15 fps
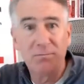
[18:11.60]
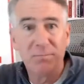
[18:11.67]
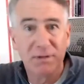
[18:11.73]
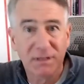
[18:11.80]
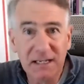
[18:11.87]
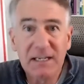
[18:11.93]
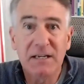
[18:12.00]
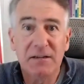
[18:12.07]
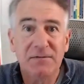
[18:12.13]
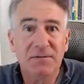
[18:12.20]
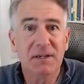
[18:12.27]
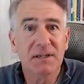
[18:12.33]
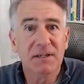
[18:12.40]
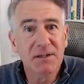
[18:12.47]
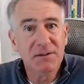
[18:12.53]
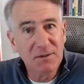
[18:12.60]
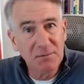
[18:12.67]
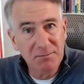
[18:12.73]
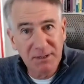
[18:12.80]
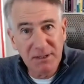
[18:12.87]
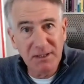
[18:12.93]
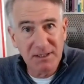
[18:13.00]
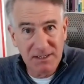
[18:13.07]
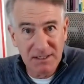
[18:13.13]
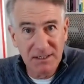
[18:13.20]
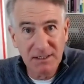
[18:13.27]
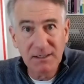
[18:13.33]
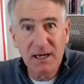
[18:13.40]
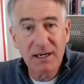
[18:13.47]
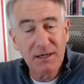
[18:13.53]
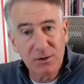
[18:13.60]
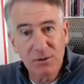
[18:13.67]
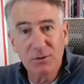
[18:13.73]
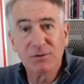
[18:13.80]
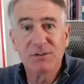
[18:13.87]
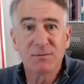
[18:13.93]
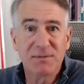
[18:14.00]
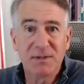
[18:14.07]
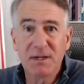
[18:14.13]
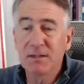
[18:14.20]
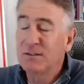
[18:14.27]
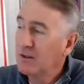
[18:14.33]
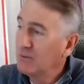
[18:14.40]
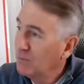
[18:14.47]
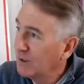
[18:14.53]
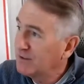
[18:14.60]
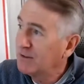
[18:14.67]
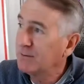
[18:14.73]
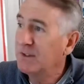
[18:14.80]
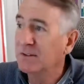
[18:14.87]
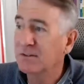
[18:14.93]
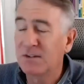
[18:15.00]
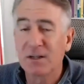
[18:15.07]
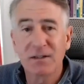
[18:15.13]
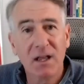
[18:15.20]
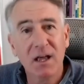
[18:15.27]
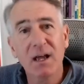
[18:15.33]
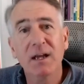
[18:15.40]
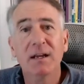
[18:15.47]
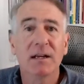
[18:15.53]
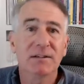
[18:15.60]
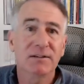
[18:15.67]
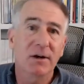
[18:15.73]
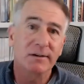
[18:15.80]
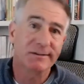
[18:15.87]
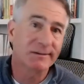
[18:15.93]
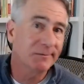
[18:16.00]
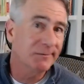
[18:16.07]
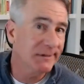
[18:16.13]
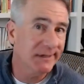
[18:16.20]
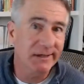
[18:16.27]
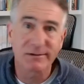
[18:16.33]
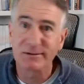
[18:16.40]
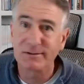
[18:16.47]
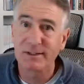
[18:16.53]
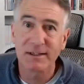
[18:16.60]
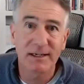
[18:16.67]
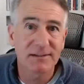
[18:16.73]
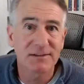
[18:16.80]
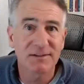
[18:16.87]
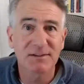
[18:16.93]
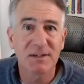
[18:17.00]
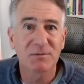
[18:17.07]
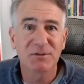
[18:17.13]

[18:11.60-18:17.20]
belief in his ability. I had heard some things, I'd read some things online, I talked to somebody else that had the same